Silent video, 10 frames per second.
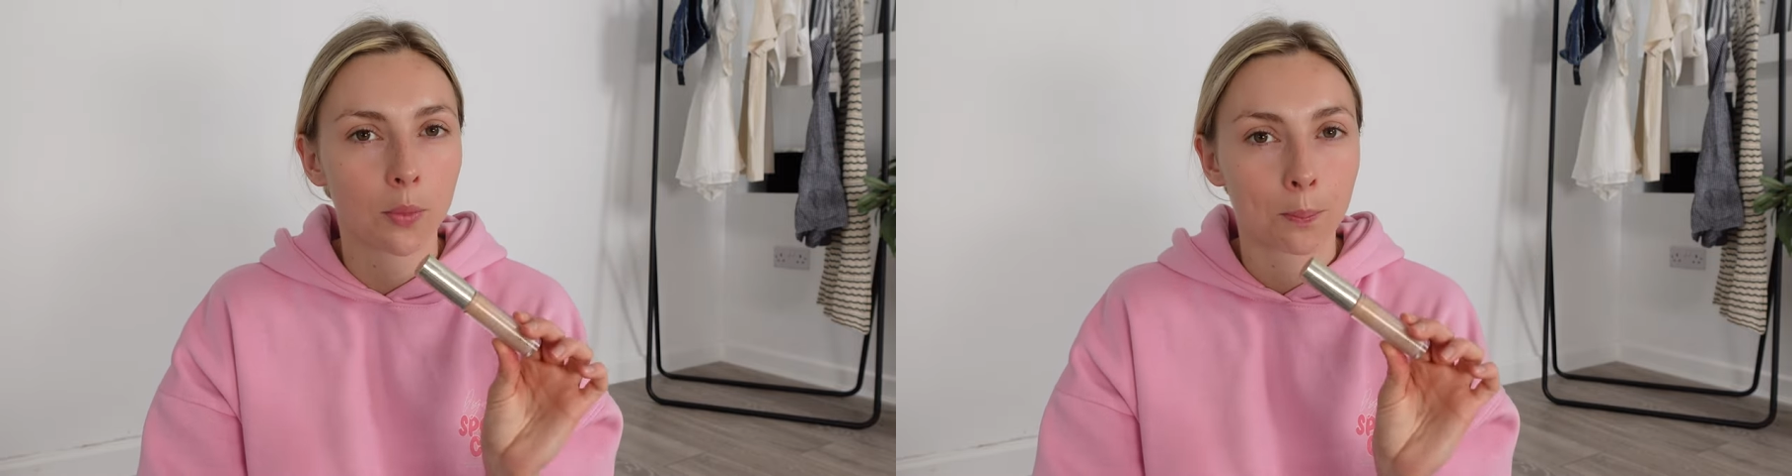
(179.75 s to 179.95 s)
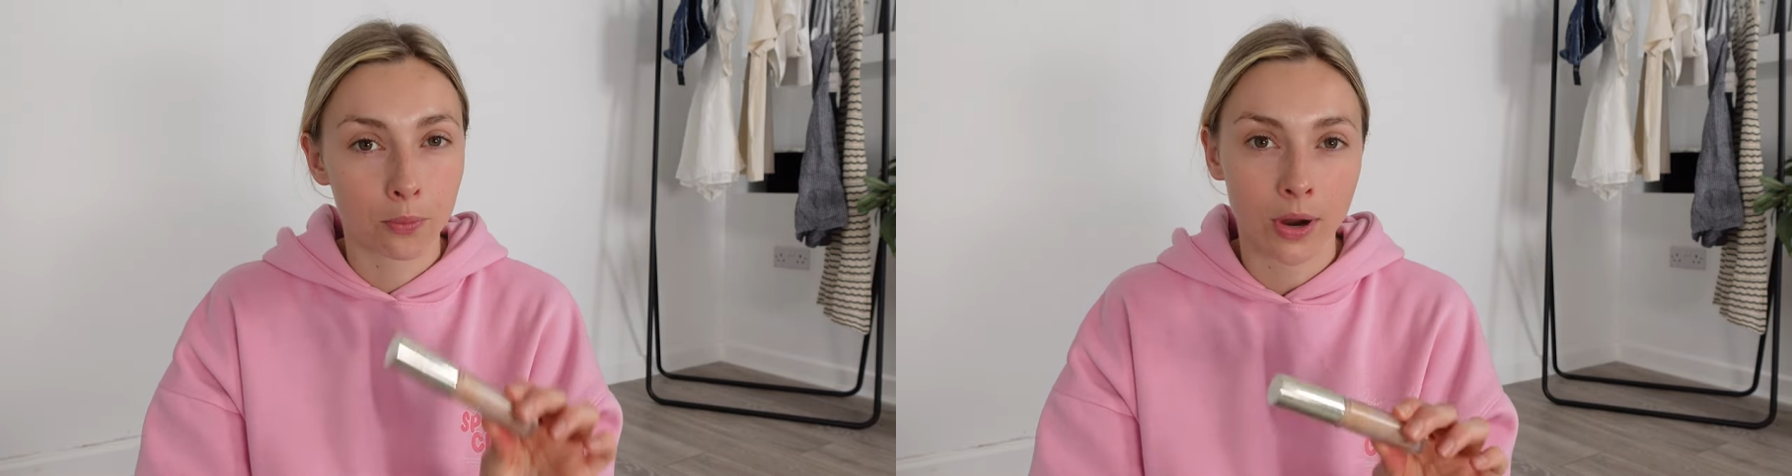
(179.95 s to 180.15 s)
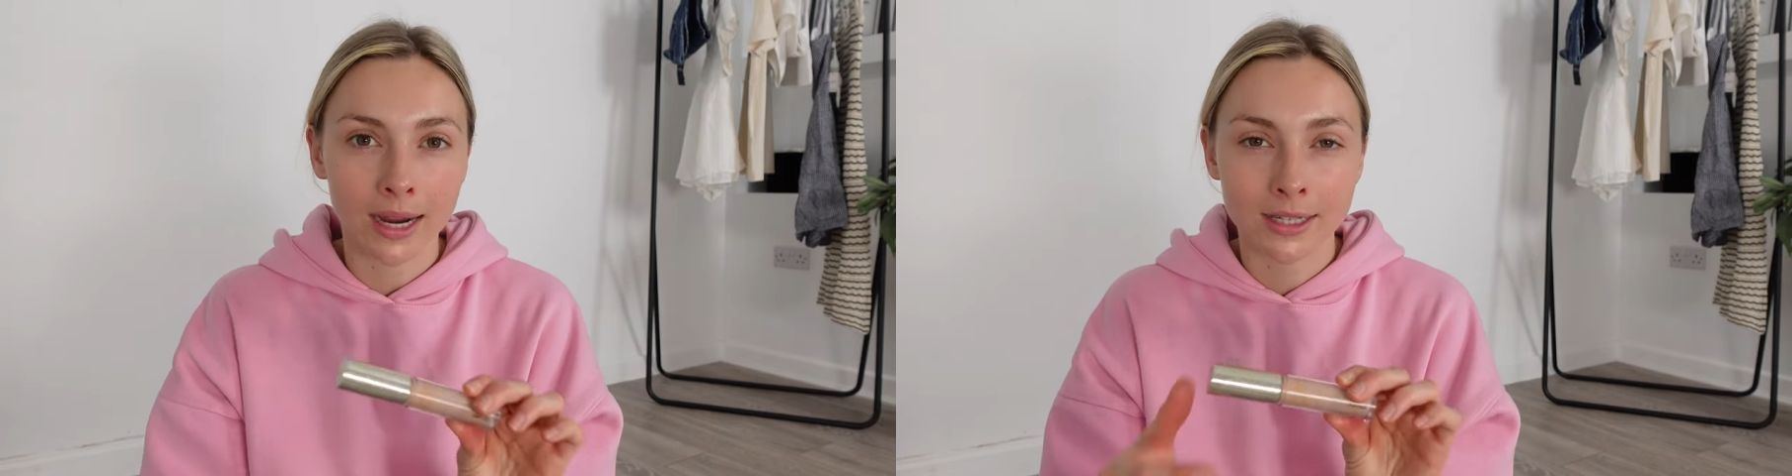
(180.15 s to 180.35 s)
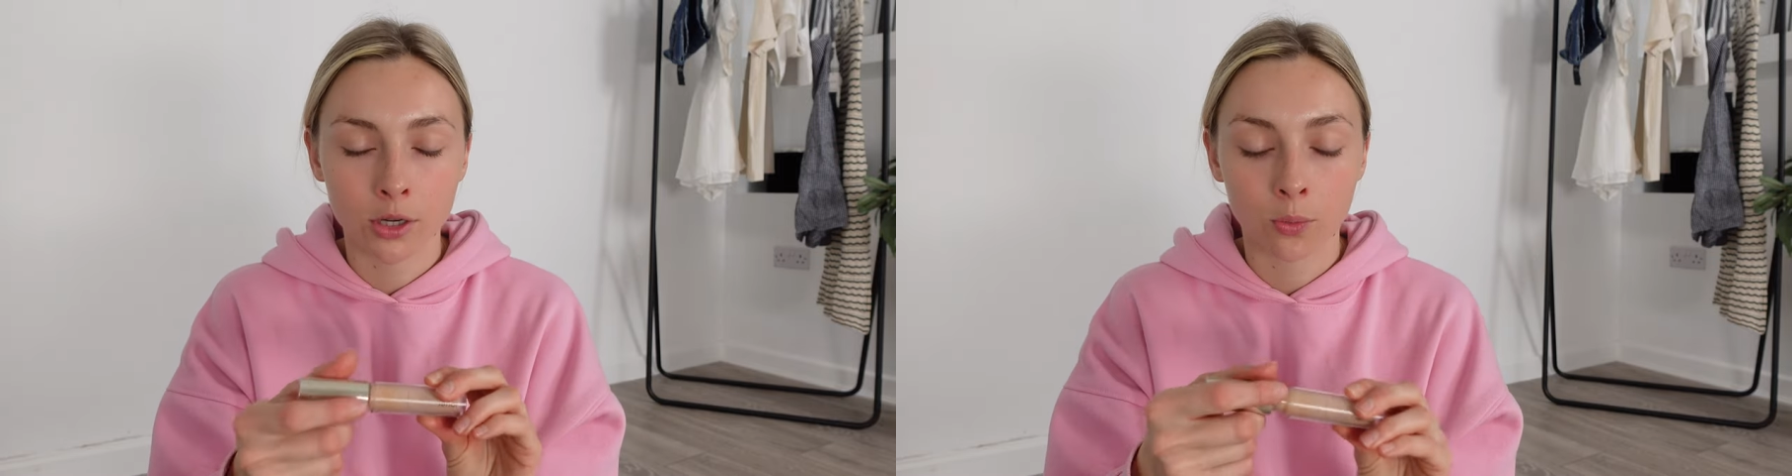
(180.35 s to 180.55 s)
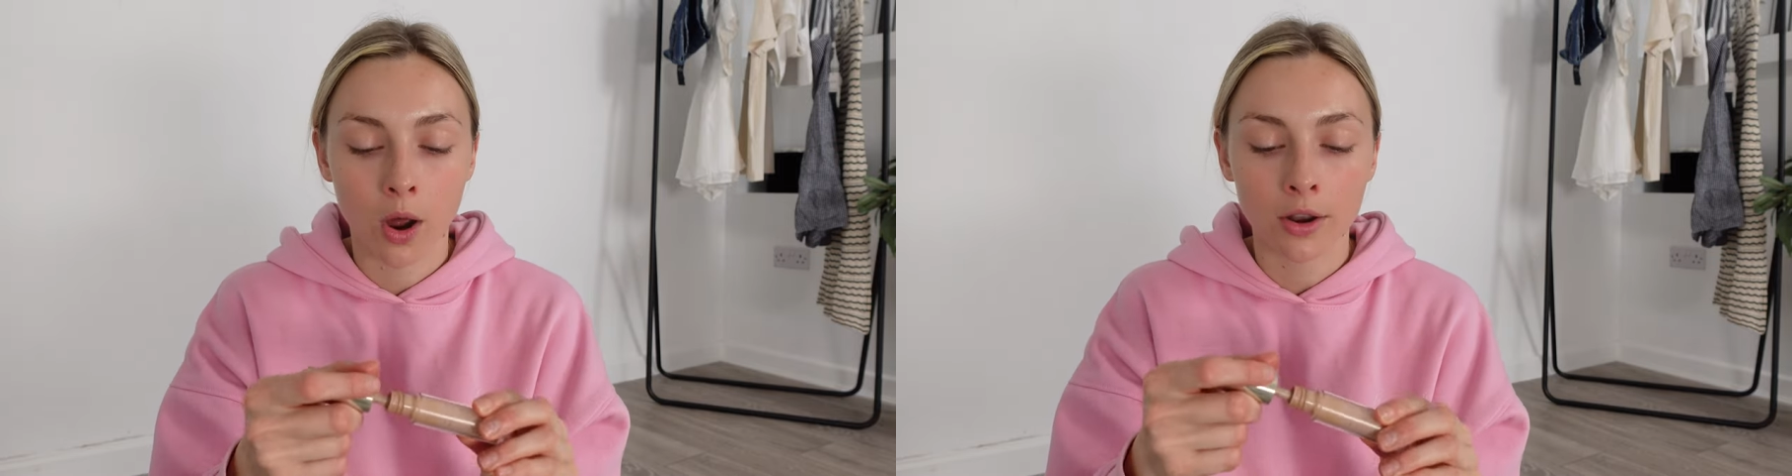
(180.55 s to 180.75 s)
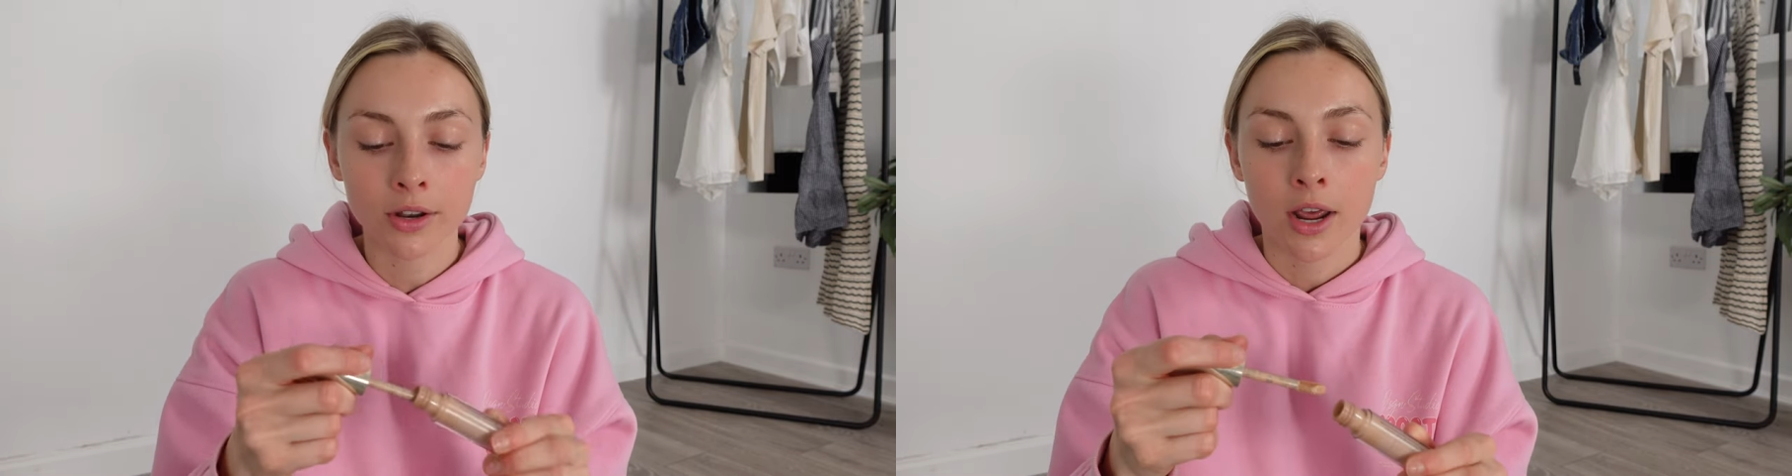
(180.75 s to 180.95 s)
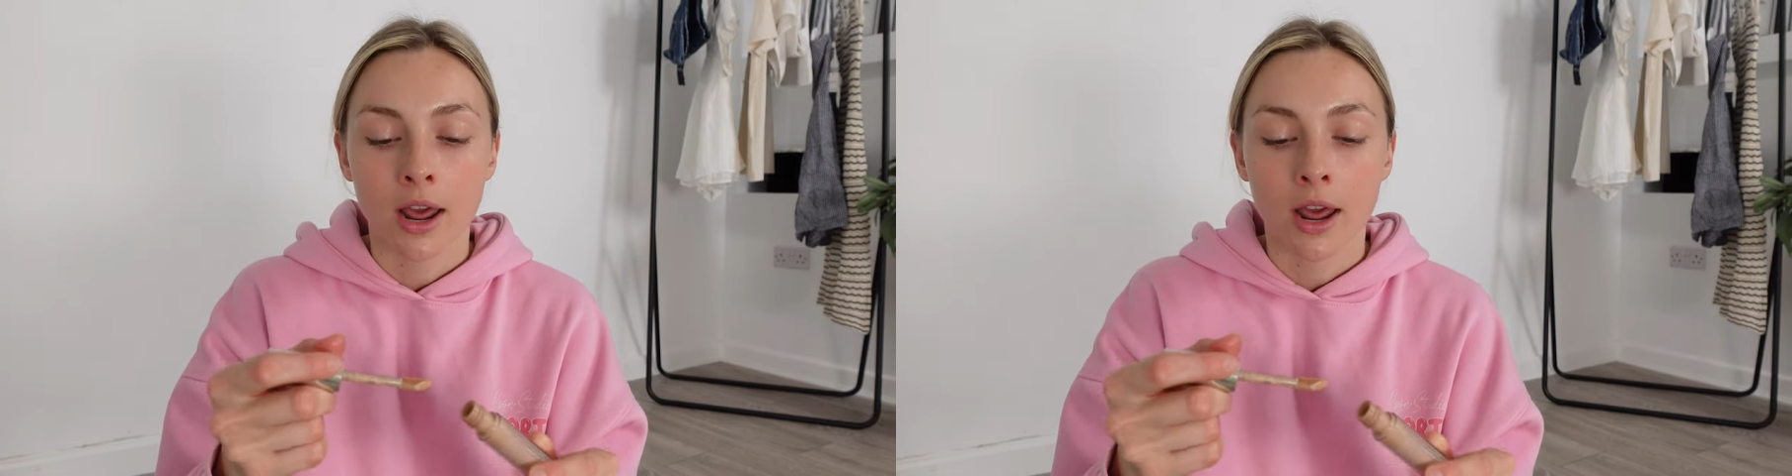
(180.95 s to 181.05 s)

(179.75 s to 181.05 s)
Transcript: a brighter one.